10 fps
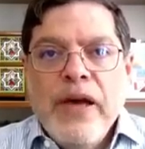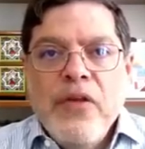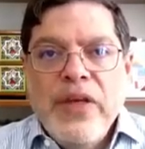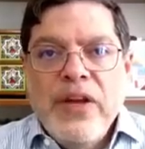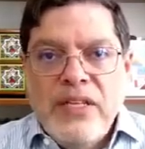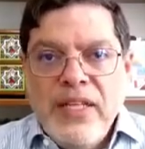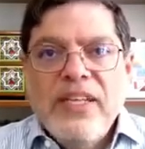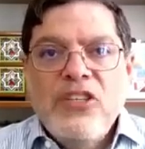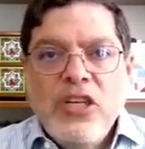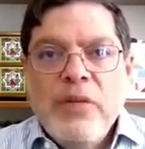Now they're
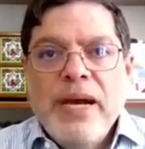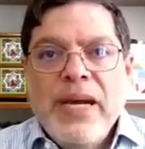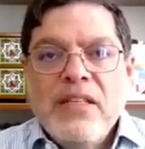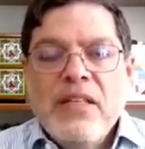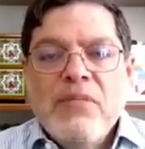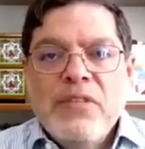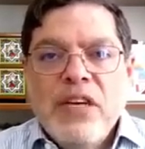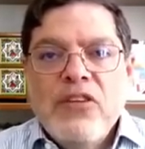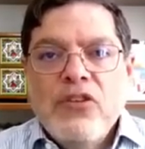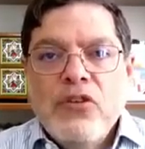delegitimizing
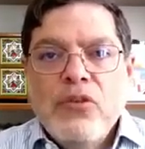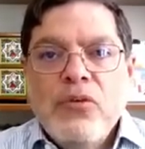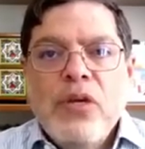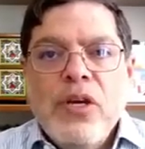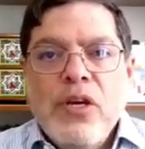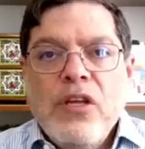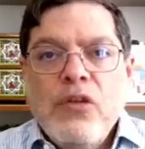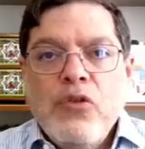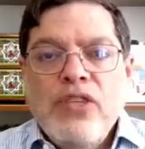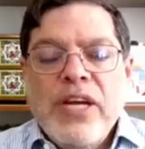themselves through
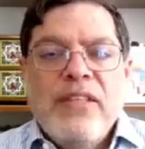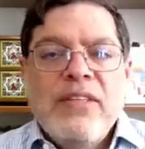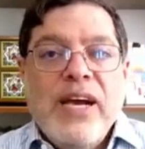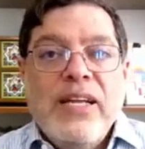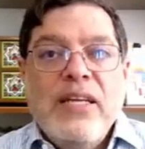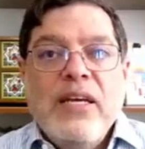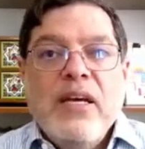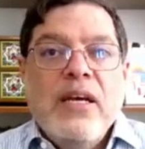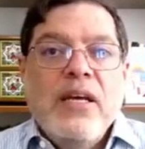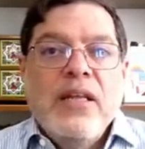genocide.
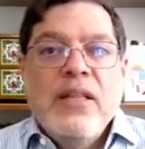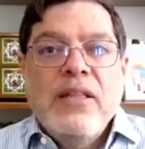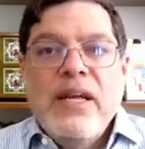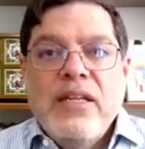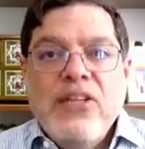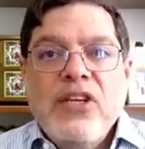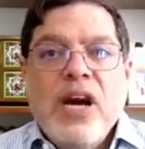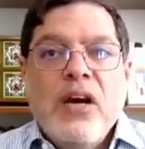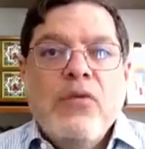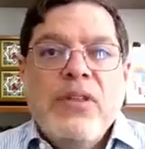
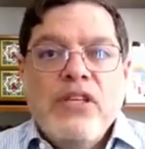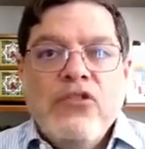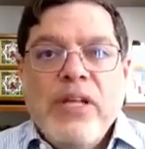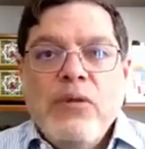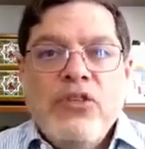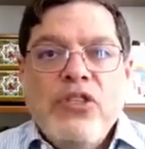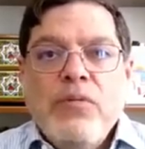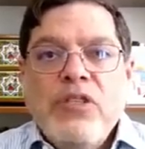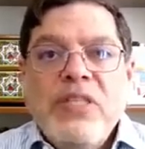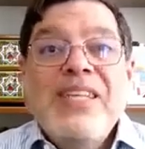Netanyahu and the Israeli
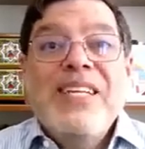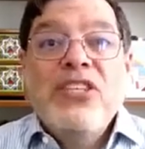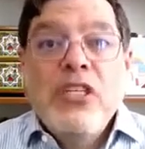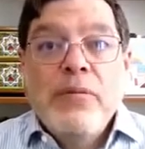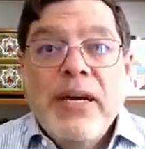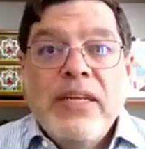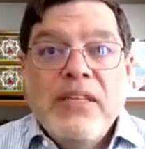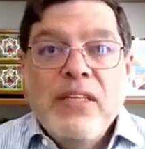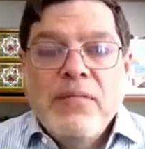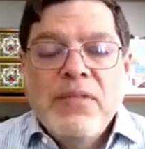regime are
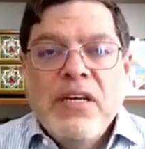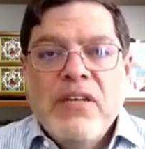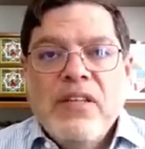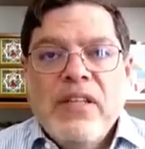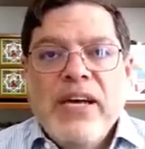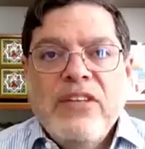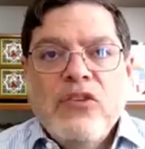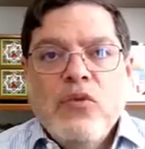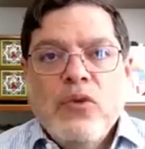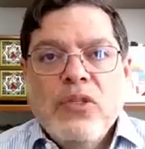delegitimizing themselves in the eyes
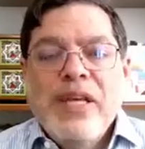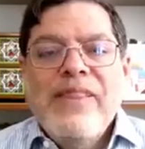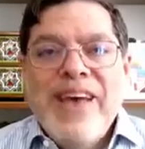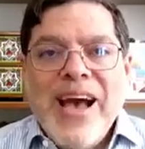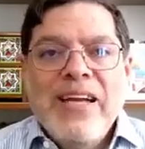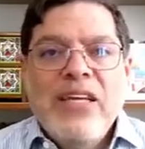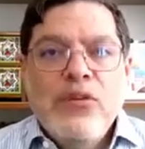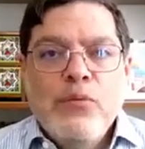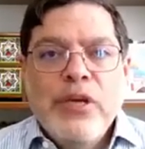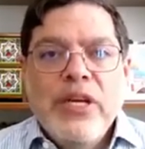of the world. And that
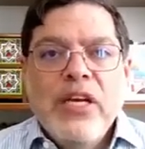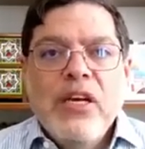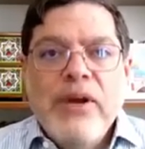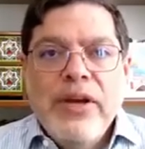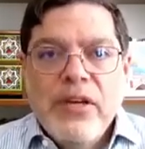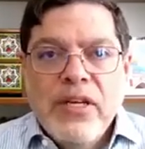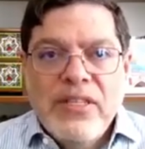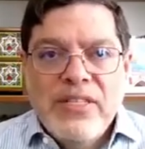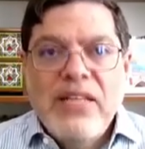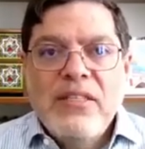is bringing greater
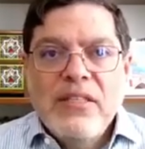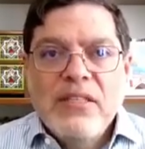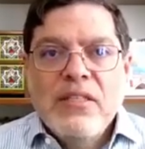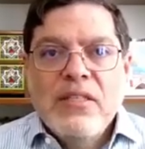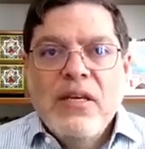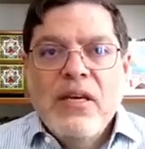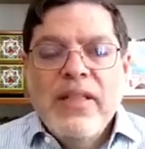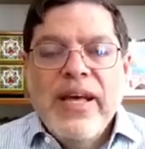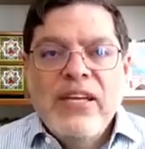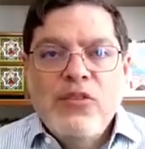consensus.
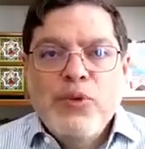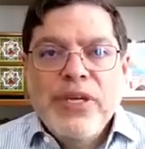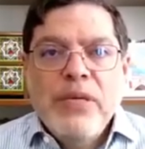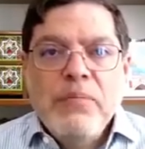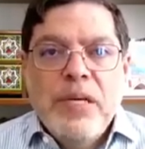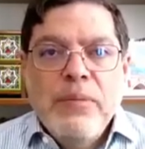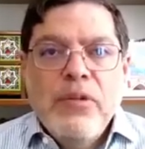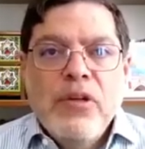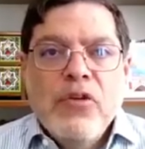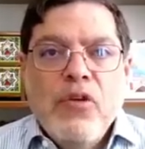That is bringing
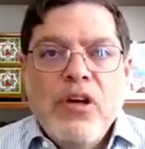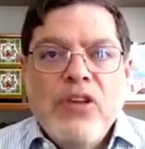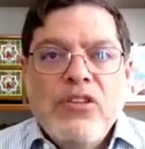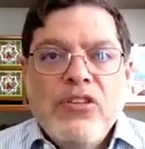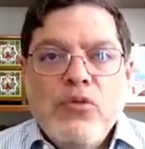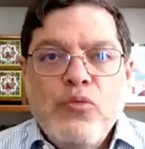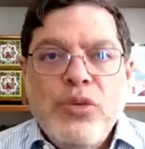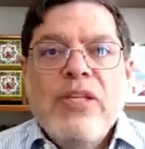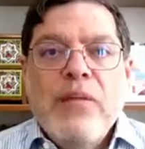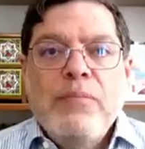people across the region
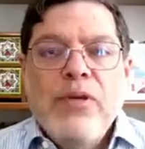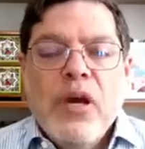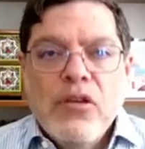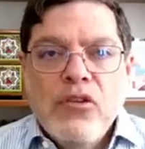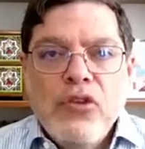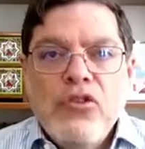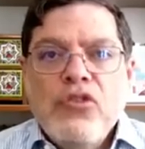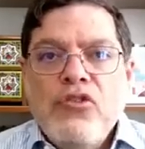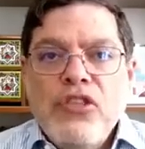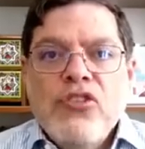and beyond
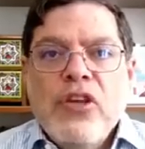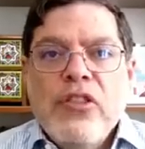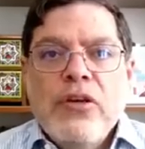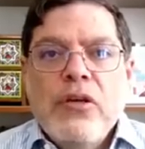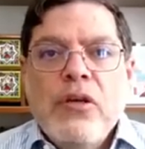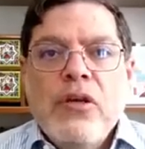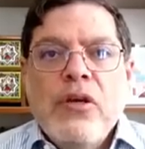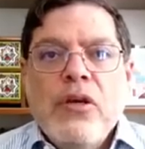closer to each other